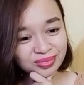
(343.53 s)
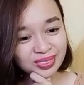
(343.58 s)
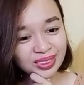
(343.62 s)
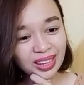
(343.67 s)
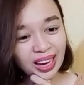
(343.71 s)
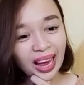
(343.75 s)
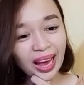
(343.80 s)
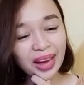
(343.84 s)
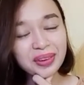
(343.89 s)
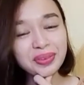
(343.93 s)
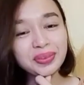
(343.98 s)

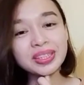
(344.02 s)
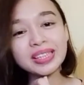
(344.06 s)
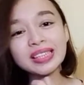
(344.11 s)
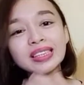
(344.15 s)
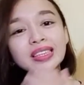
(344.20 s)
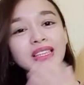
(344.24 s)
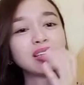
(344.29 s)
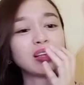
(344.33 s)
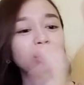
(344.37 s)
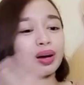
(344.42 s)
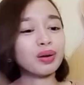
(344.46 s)
I
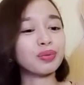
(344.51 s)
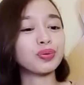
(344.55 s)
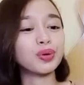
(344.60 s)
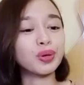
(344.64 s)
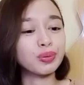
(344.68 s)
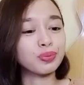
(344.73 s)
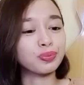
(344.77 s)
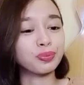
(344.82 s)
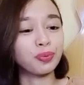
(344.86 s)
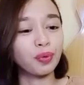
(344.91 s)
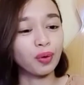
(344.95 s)
really love
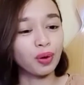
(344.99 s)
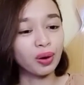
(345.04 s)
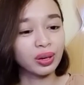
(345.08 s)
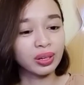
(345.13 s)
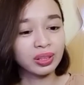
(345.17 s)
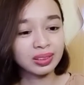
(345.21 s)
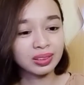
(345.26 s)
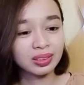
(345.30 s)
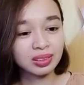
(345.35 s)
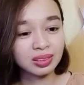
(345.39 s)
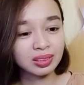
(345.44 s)
her
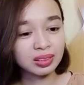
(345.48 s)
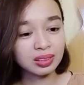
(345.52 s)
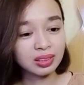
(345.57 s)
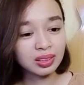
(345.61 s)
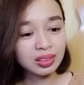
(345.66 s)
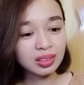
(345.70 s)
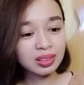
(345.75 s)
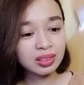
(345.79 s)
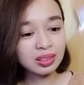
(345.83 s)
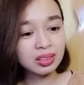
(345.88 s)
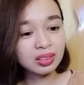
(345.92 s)
voice.
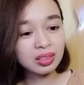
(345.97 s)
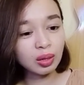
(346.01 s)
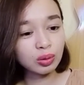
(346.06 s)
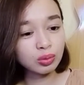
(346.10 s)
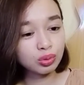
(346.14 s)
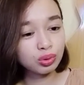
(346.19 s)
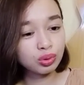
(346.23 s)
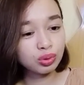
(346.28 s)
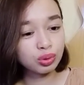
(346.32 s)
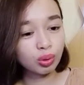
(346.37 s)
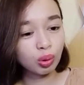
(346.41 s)

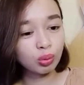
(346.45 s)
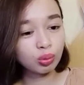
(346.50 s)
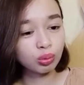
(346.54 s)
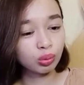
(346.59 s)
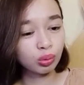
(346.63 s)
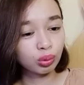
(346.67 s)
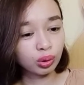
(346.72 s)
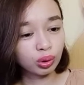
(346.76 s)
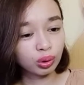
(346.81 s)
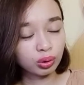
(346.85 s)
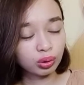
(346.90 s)
Sounds so
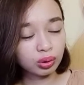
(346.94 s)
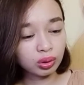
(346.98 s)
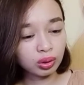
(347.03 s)
good.